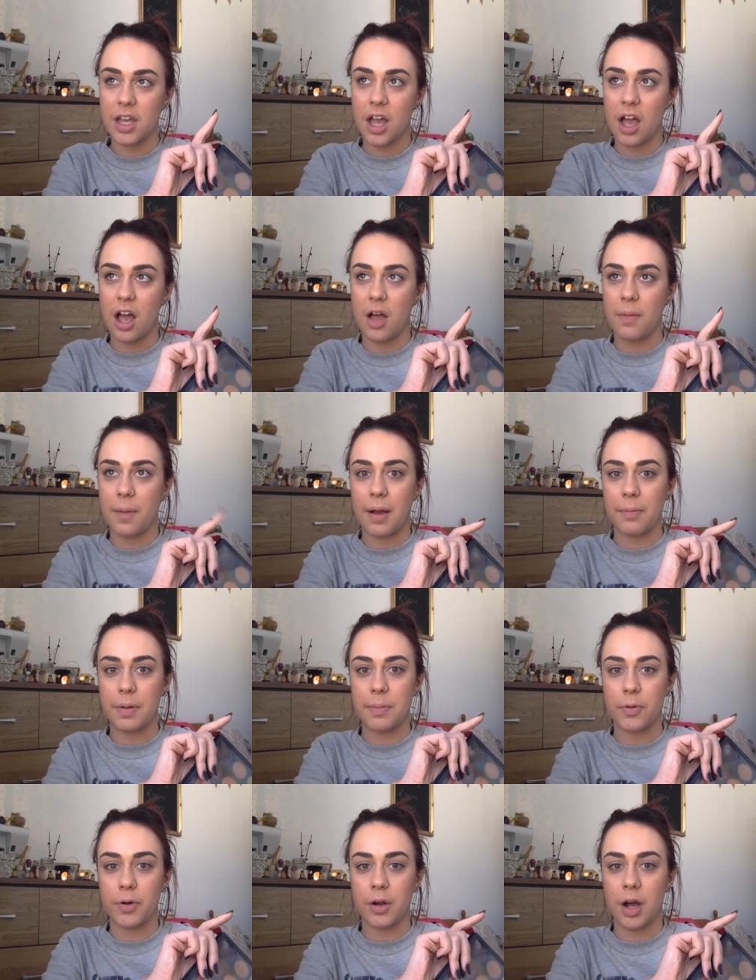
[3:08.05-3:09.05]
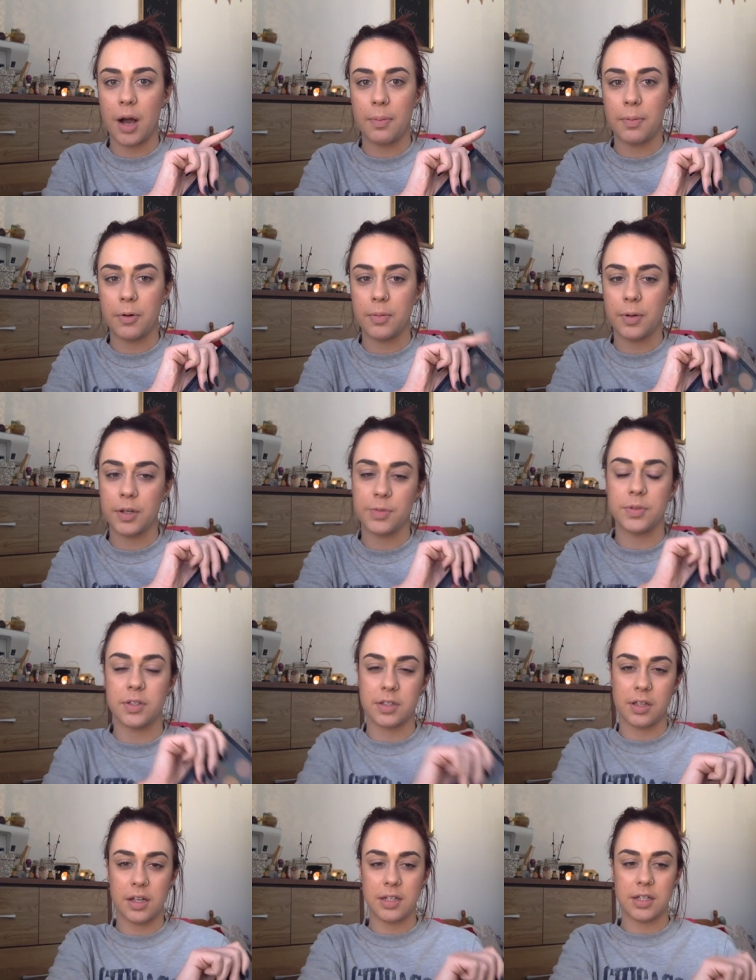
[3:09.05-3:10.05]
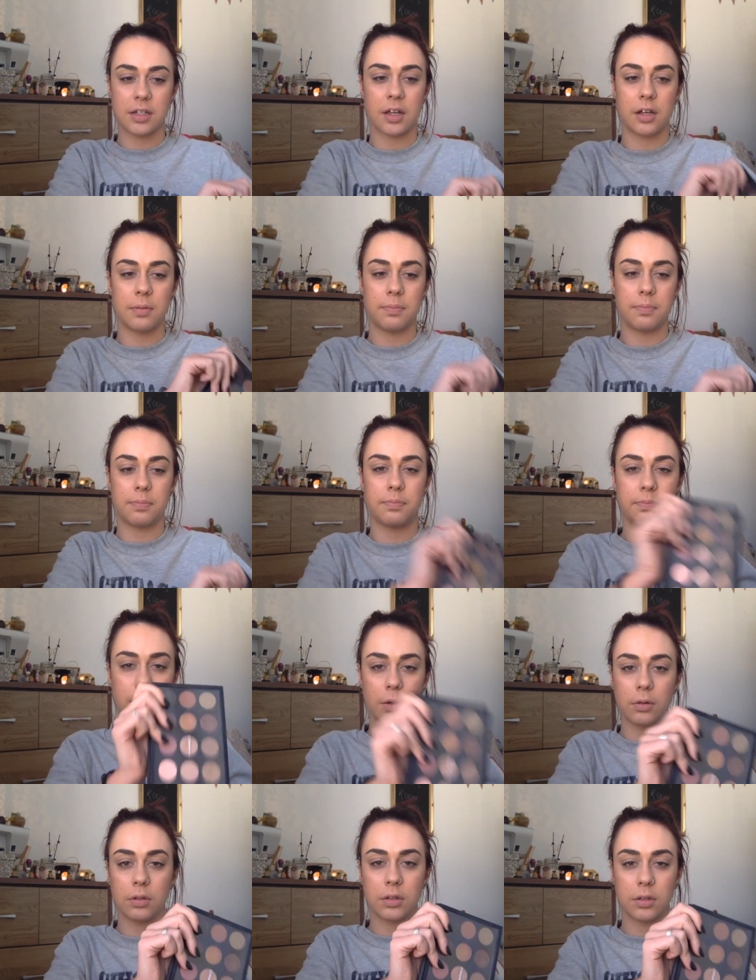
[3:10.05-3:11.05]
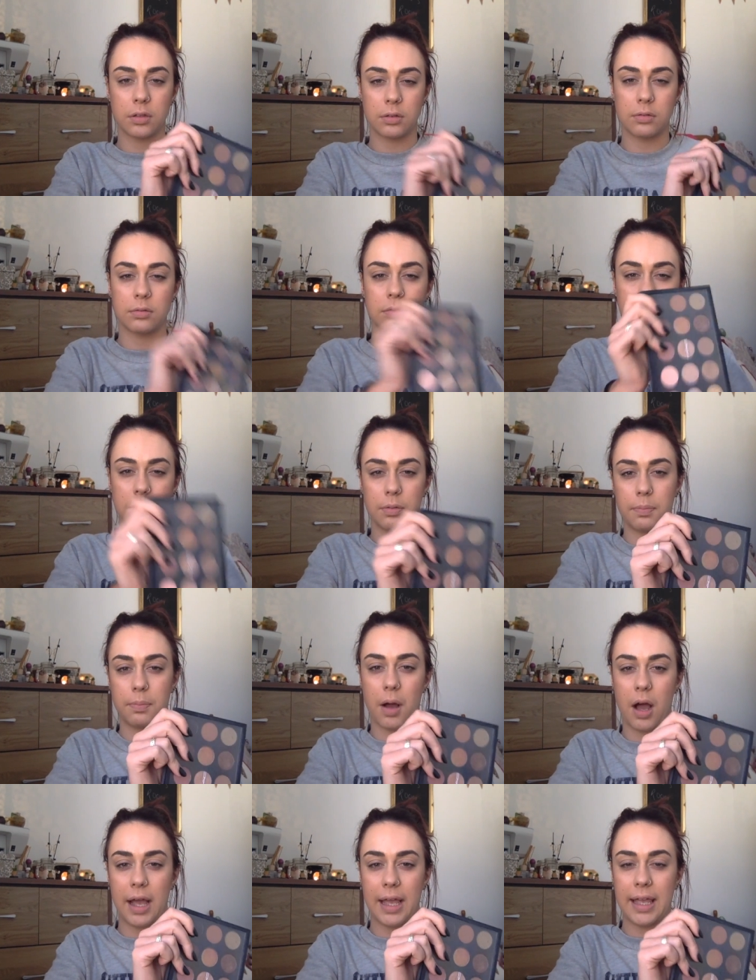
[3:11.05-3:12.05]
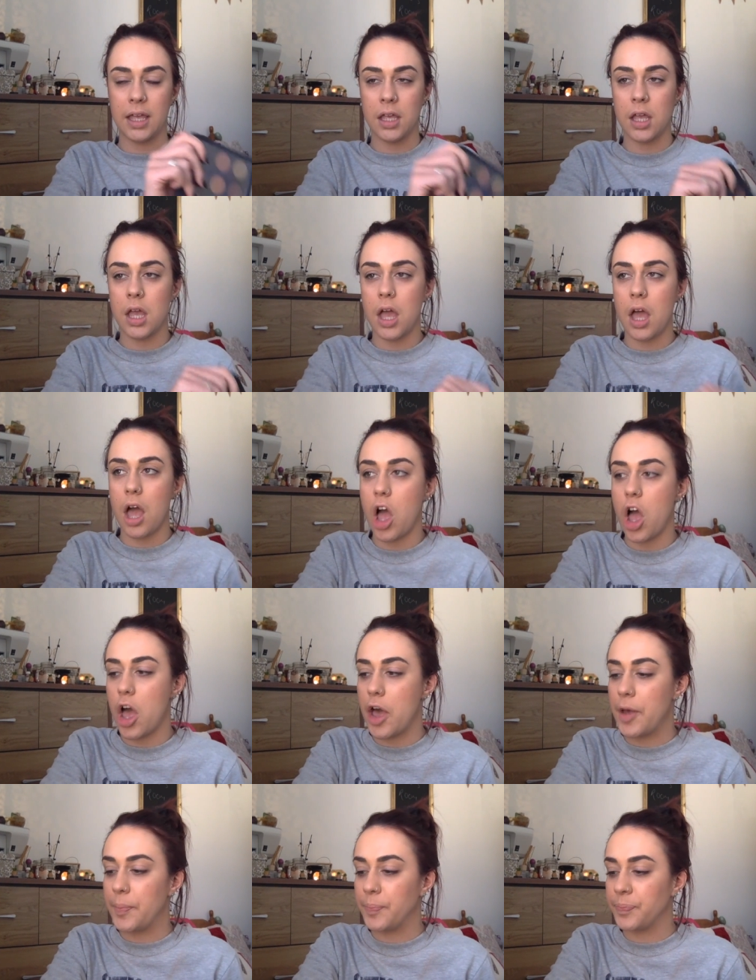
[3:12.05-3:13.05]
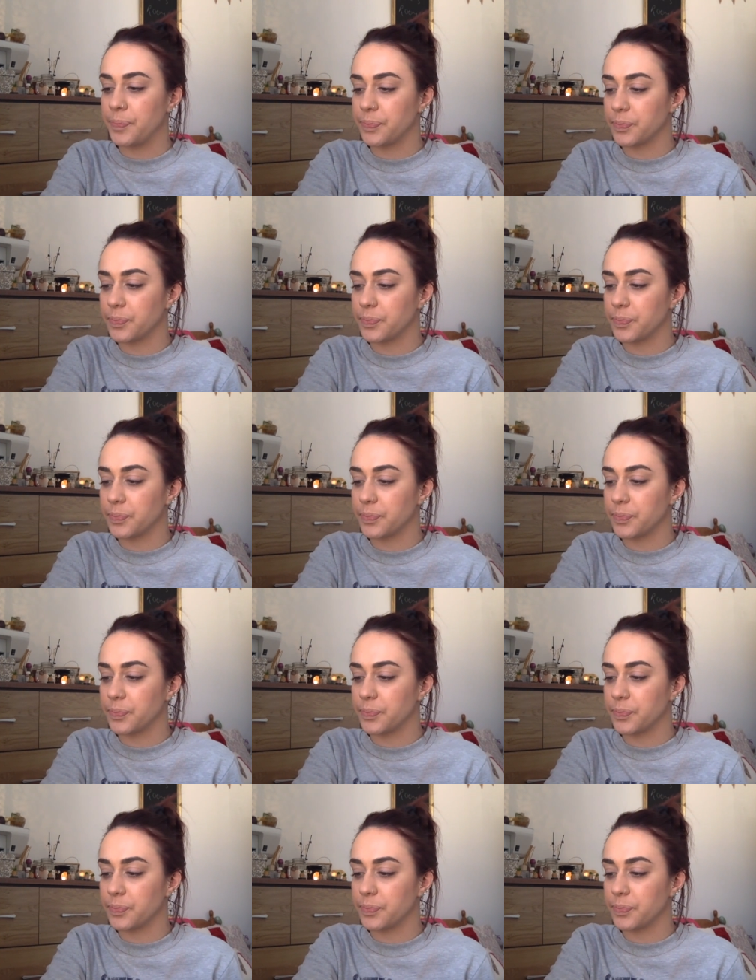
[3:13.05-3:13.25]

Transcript: and we bought a couple because we just like did like a bulk buy, and